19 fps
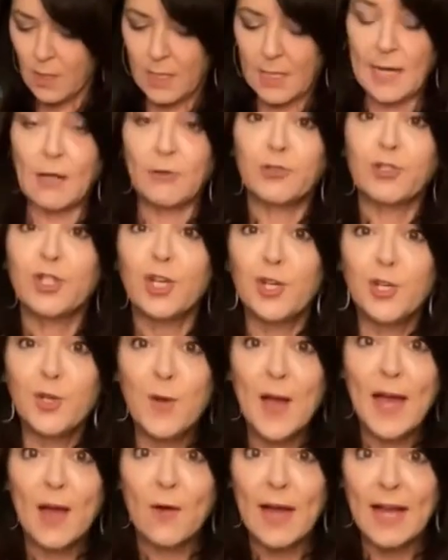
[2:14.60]
and I'll show
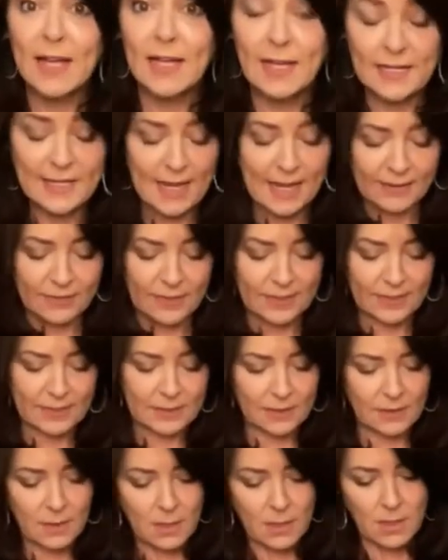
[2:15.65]
you how I, I got
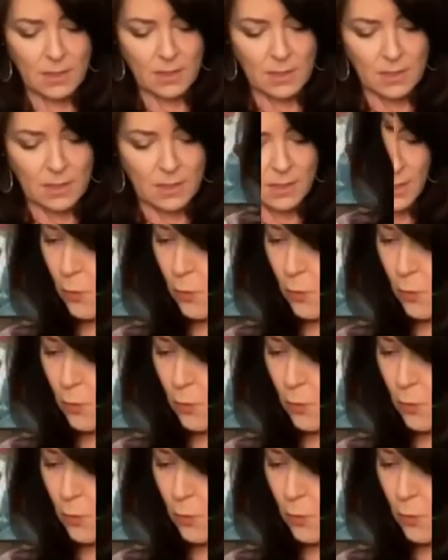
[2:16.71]
this first.